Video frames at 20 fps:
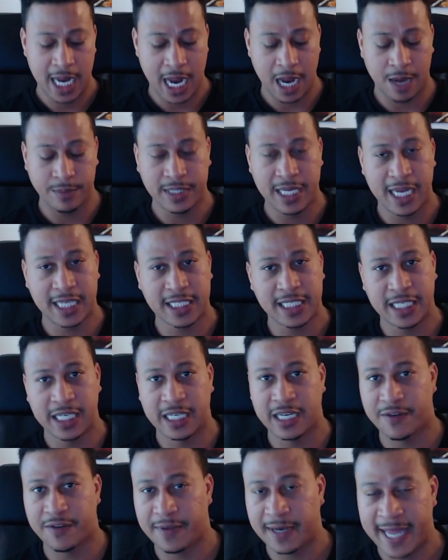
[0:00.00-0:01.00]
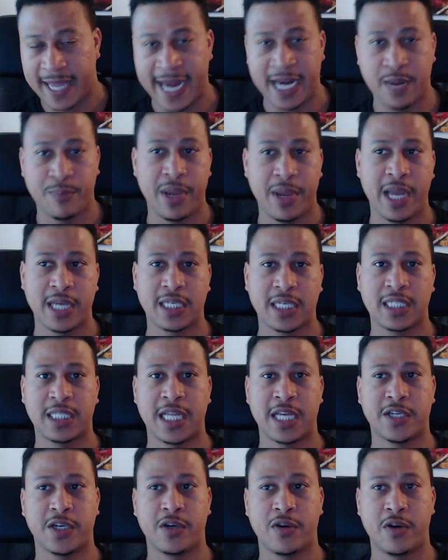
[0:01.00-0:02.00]
testing the different landing pages
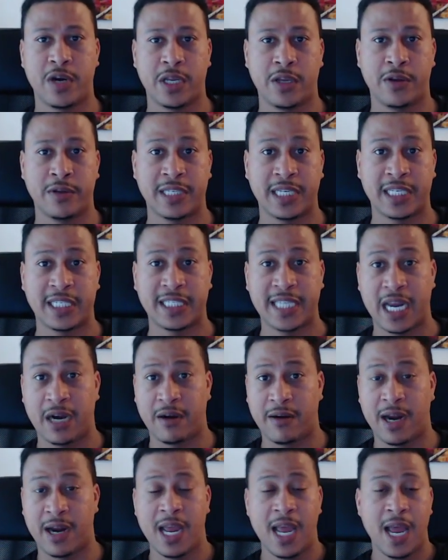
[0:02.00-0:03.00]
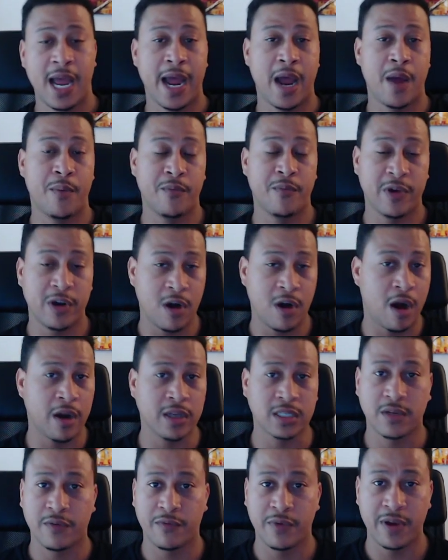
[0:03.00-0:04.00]
that you're going to use, etc.
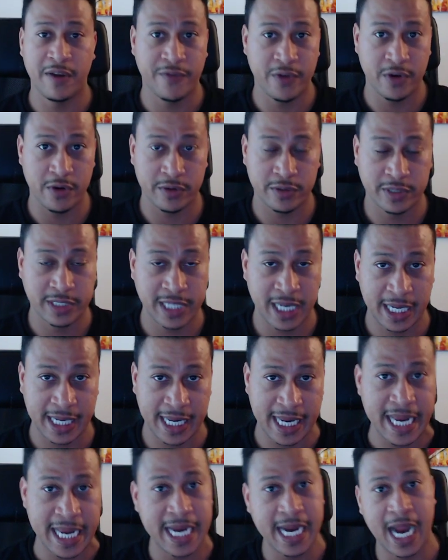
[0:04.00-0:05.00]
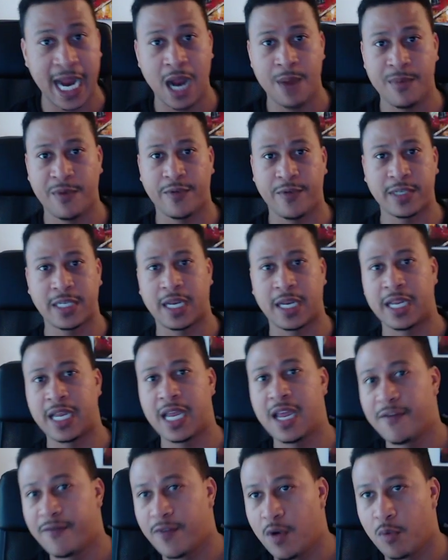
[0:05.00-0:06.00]
Regardless of if you're selling e-com, if you're selling
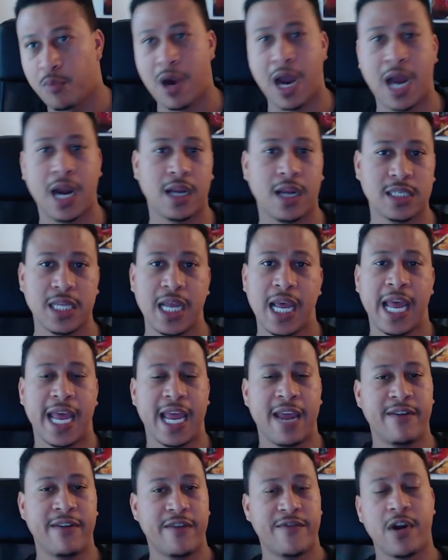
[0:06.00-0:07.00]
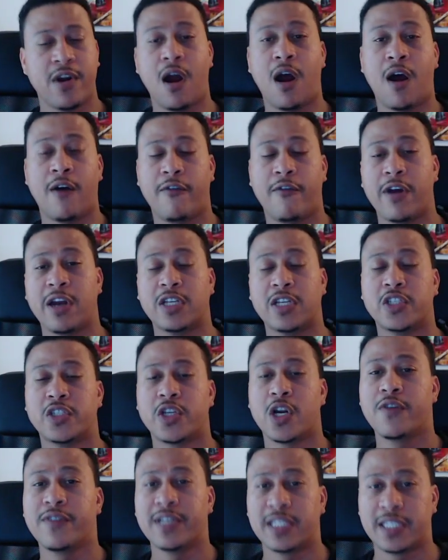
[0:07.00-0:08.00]
info products, even if you're offering
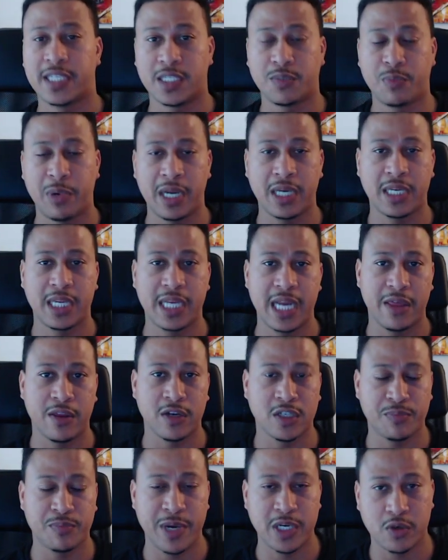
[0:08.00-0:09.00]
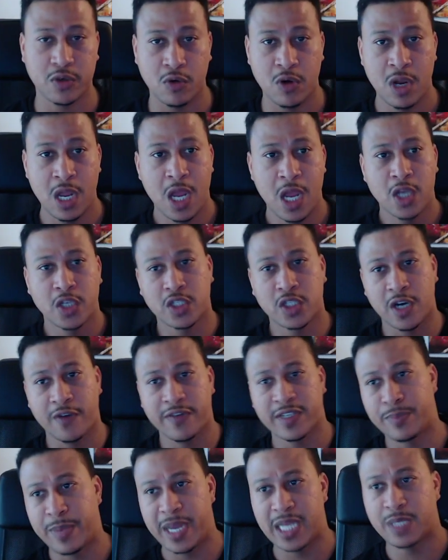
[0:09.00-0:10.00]
services, putting together special
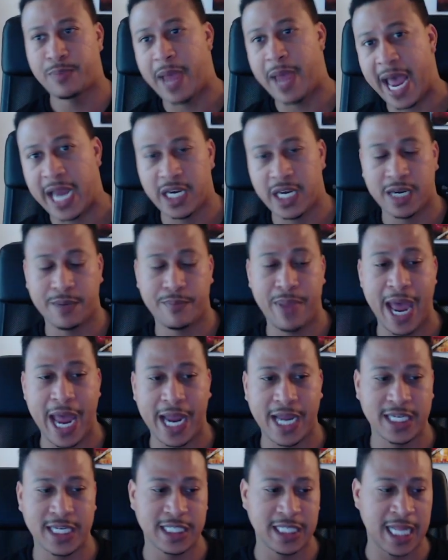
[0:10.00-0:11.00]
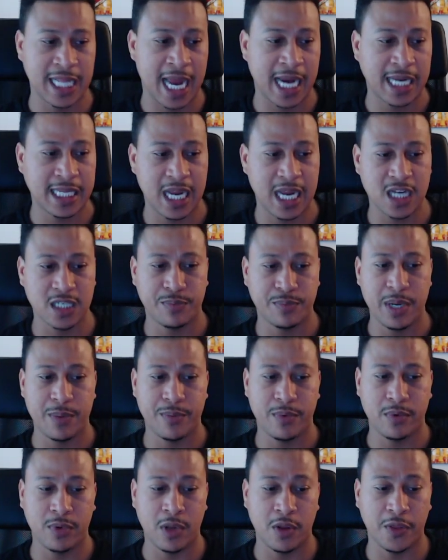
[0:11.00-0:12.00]
service-based packages. A lot of times
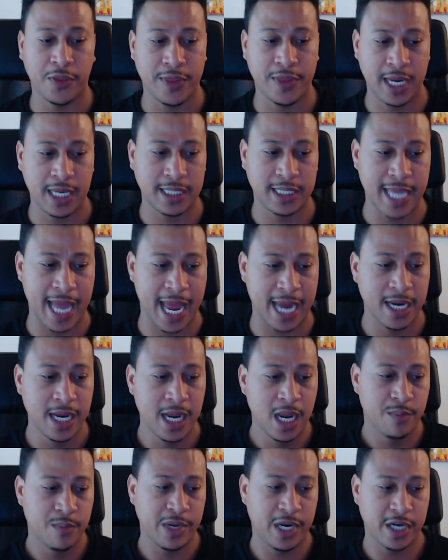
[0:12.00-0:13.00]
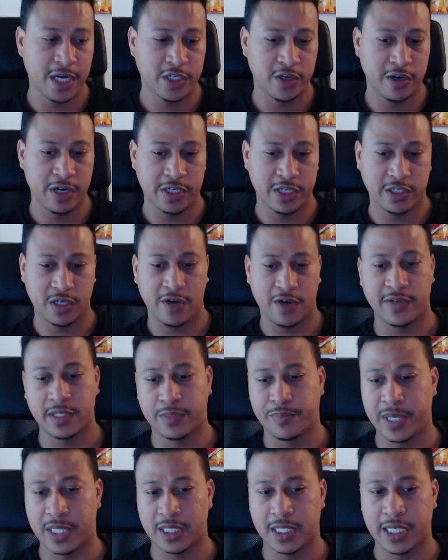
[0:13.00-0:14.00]
people don't think that because you're in a service
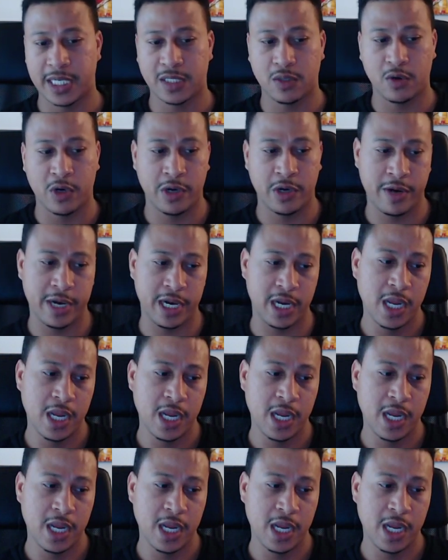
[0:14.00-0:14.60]
business or you're in a